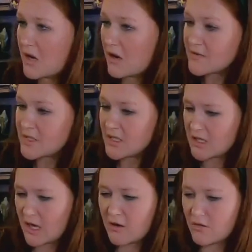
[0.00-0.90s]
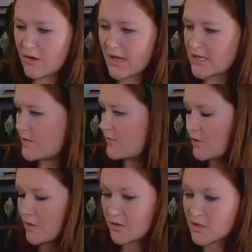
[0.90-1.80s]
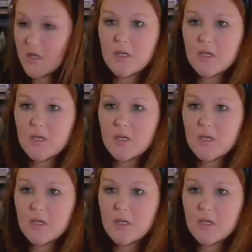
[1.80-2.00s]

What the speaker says: I've seen it, how any of your